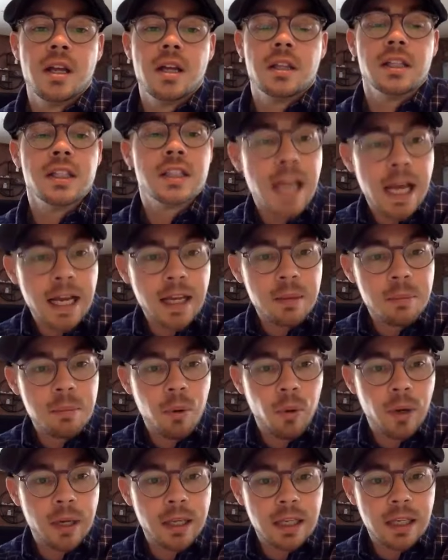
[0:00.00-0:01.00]
The second
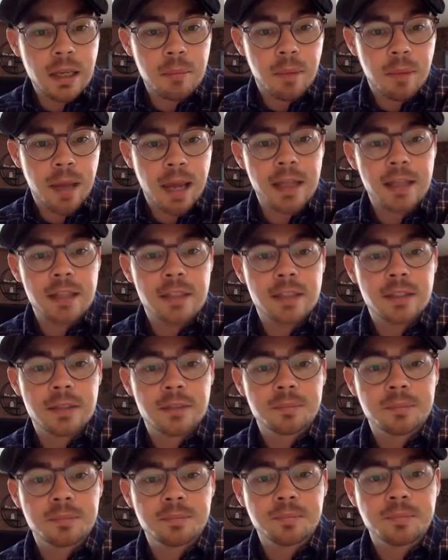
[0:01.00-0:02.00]
point he makes
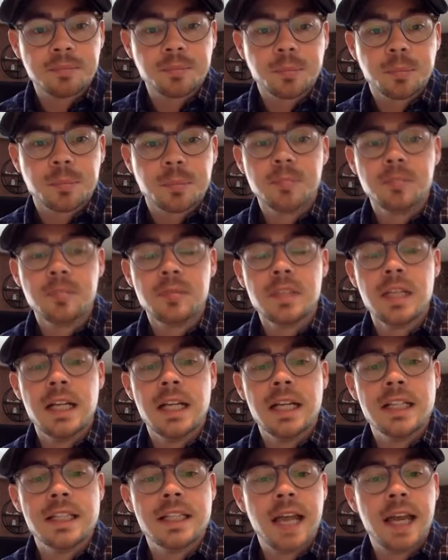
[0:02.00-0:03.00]

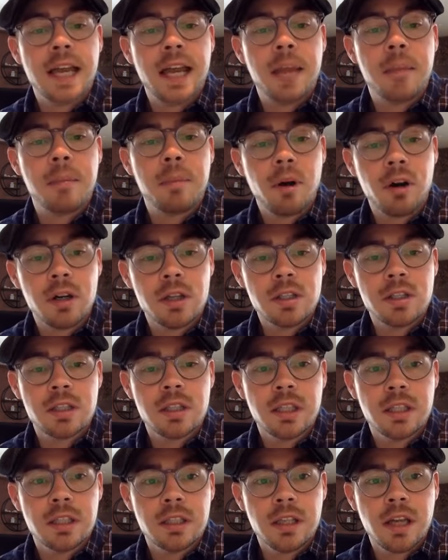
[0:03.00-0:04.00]
is that a
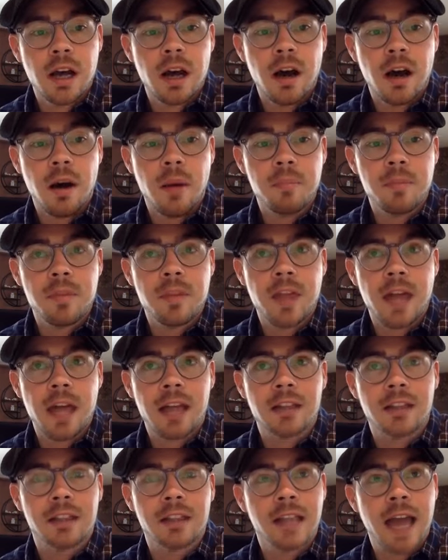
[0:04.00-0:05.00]
person that
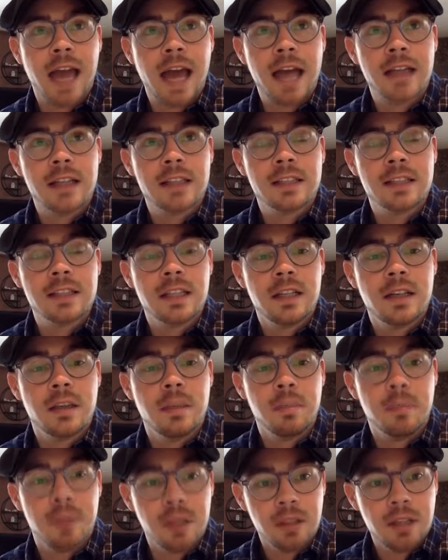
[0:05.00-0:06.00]
lacks an
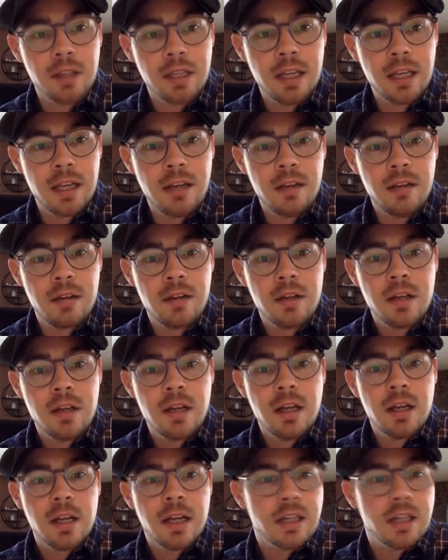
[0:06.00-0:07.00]
ability
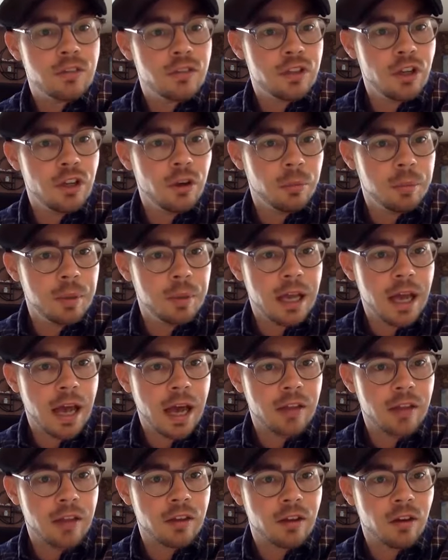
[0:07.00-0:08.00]
can still be
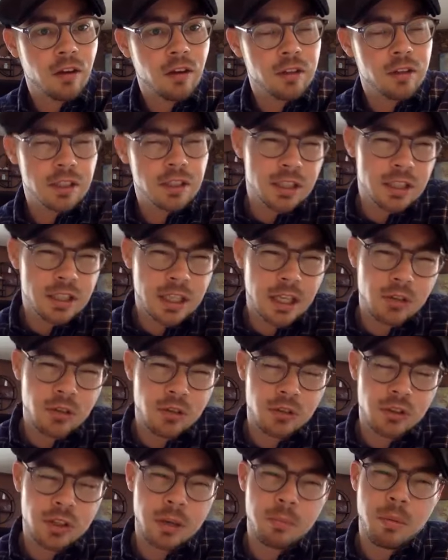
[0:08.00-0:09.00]
ethical. And this is an
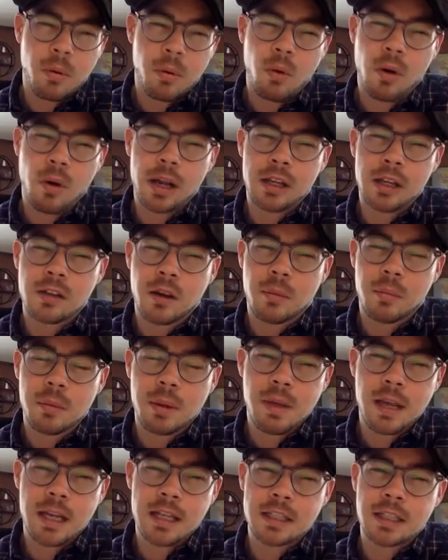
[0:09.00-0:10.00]
interesting point.
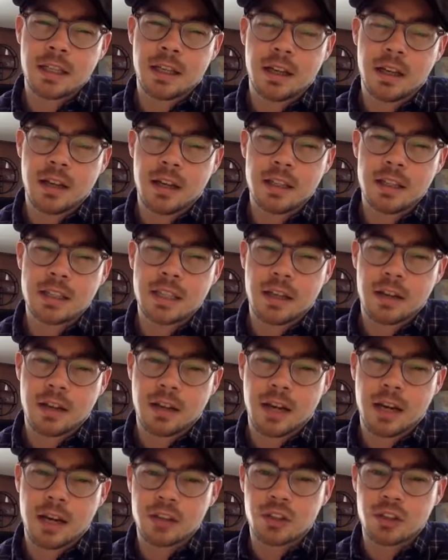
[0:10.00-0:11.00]
He's kind of
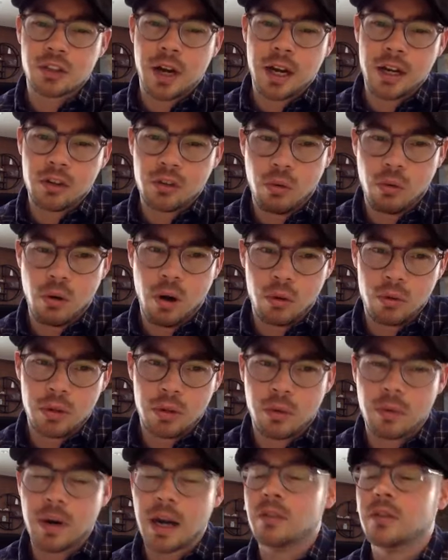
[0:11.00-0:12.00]
got a strange quote
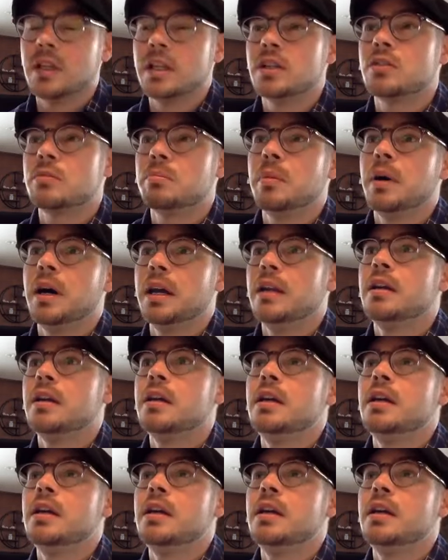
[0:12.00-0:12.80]
around this, but